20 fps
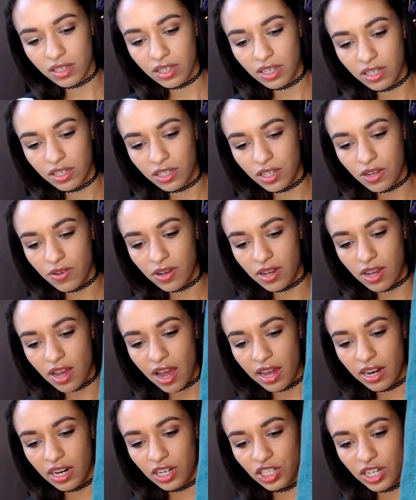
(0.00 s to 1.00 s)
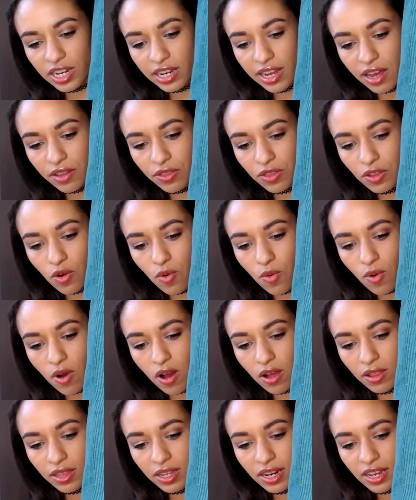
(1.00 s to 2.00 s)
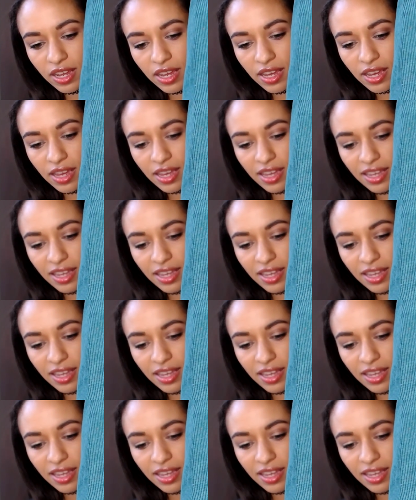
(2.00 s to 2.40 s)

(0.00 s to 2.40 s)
so you can kind of check out the quality.